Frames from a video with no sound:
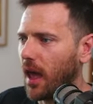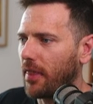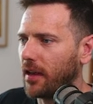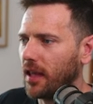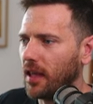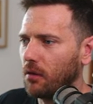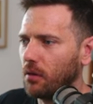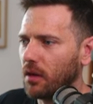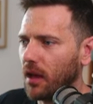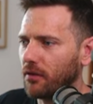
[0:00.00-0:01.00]
And then here
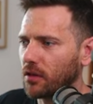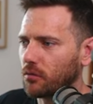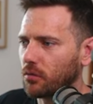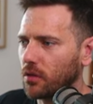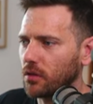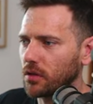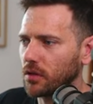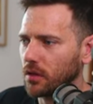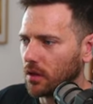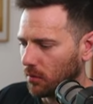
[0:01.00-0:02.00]
where we have this
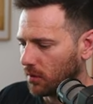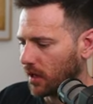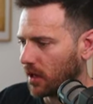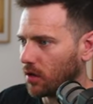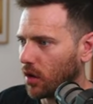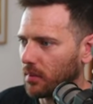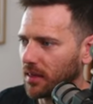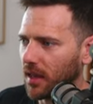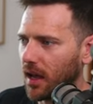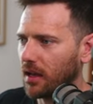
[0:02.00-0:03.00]
root, we're gonna
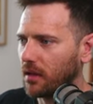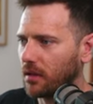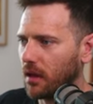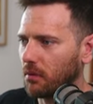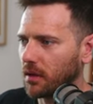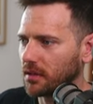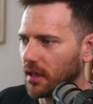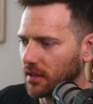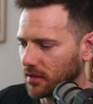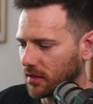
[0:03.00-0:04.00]
uncomment that, and we're gonna
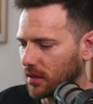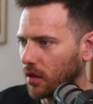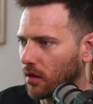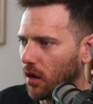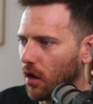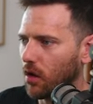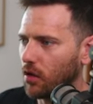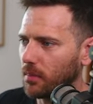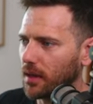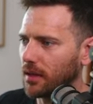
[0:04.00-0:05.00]
say this is gonna go to
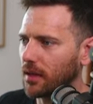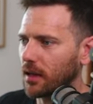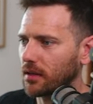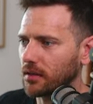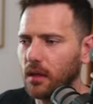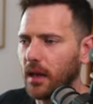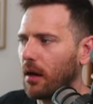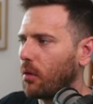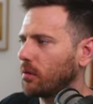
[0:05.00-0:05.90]
home index. Now what